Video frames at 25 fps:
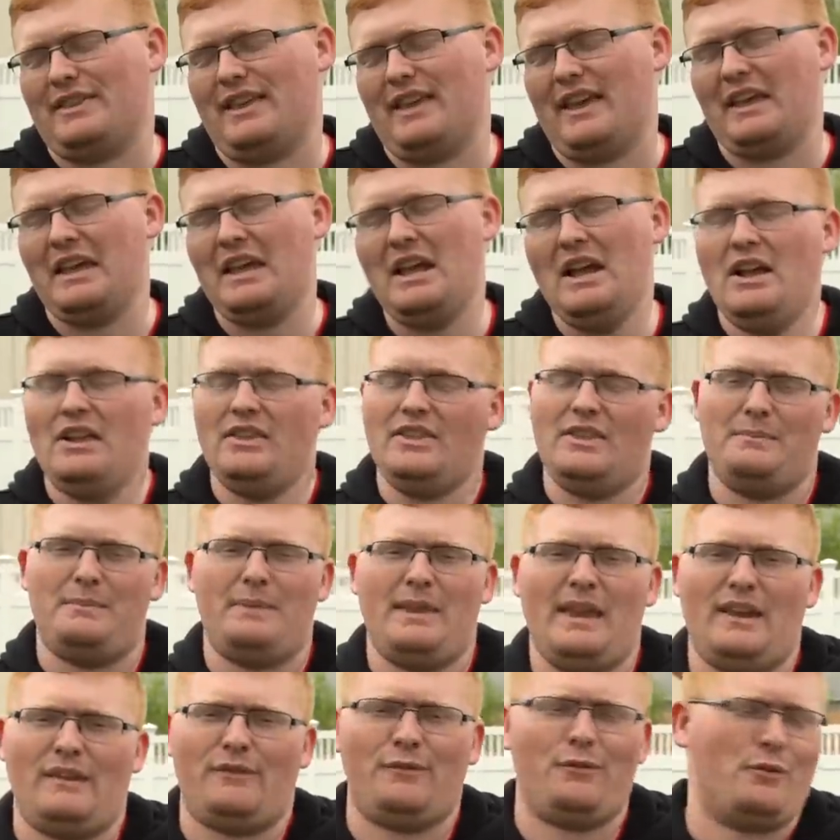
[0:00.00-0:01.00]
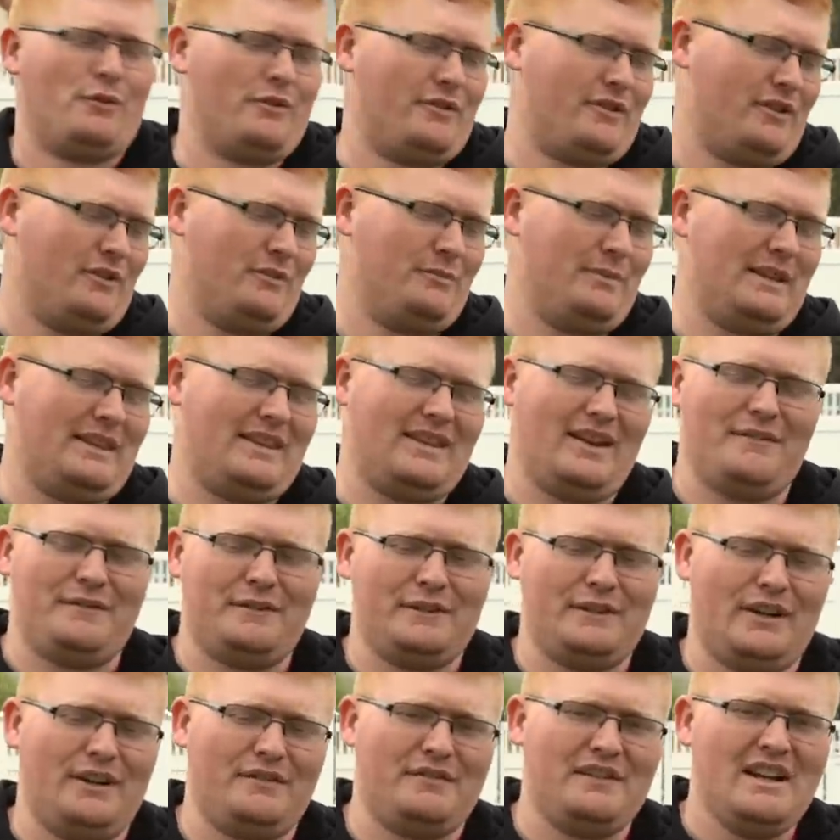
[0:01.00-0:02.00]
think the PS4 is going to be tough
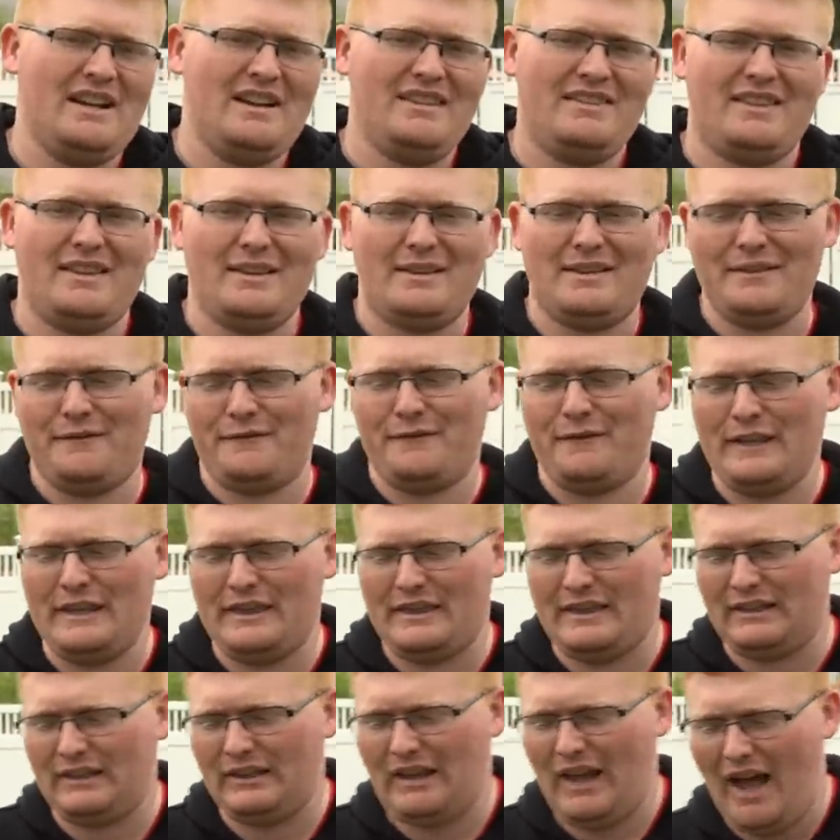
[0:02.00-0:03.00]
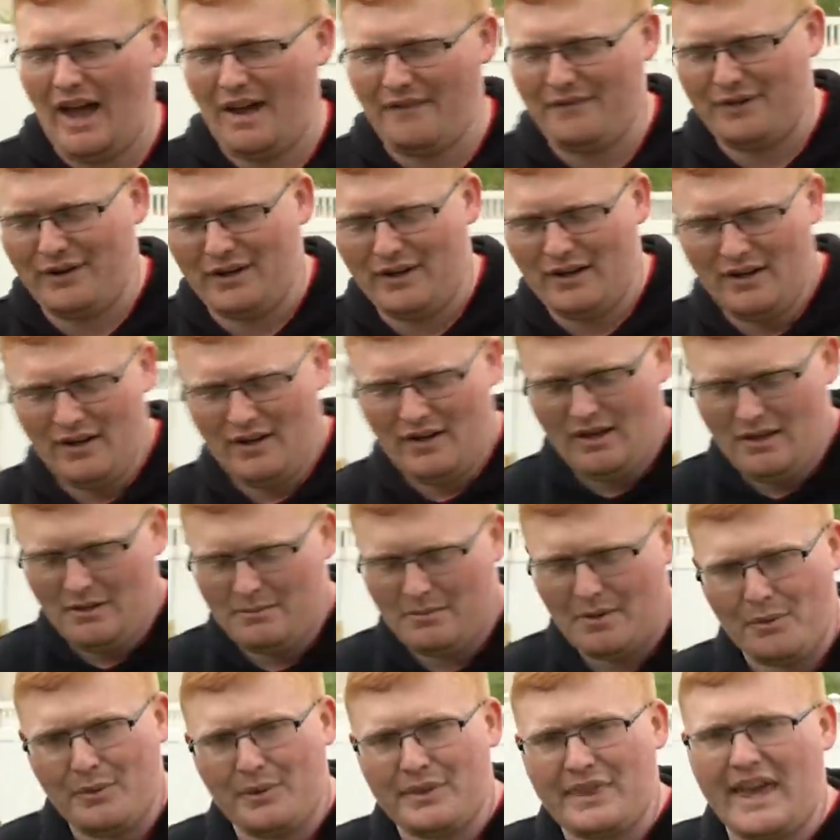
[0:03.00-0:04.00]
enough to defeat the lava.
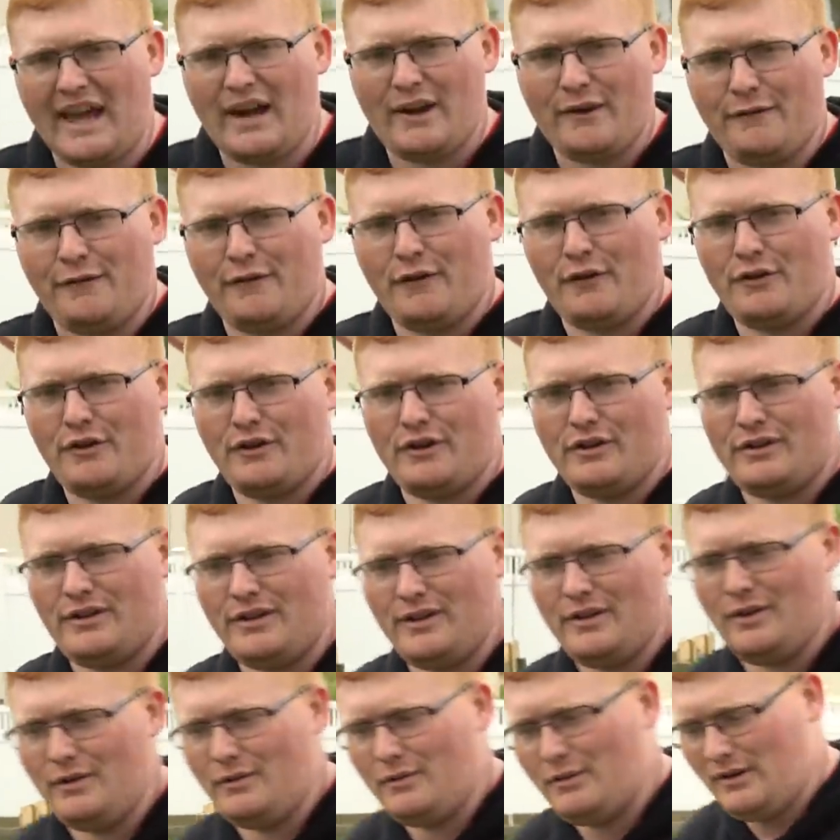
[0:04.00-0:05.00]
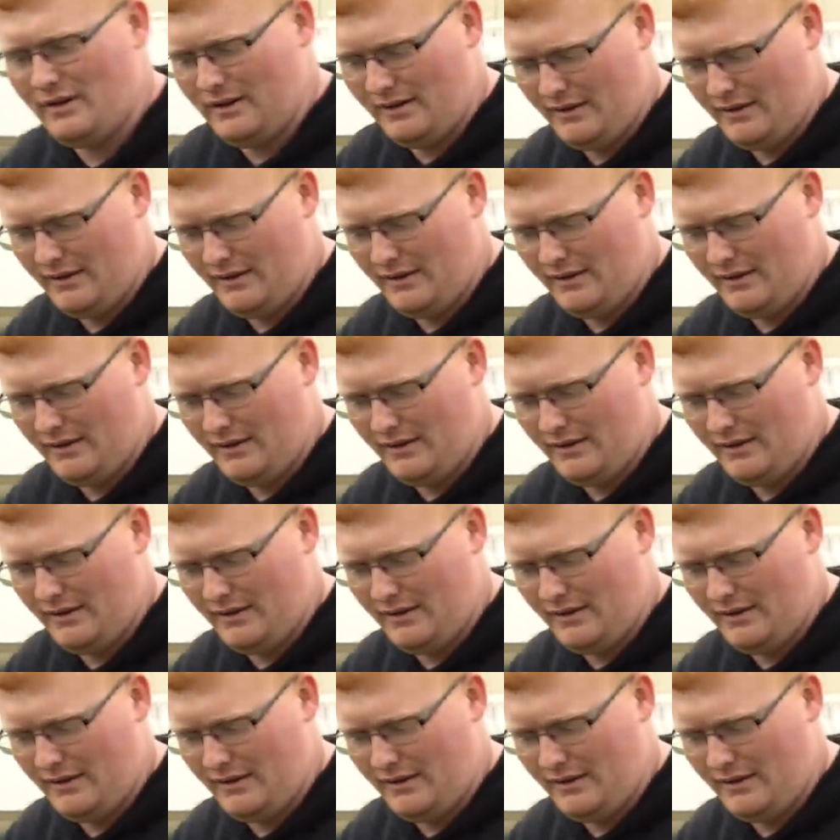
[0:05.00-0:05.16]
But without further ado,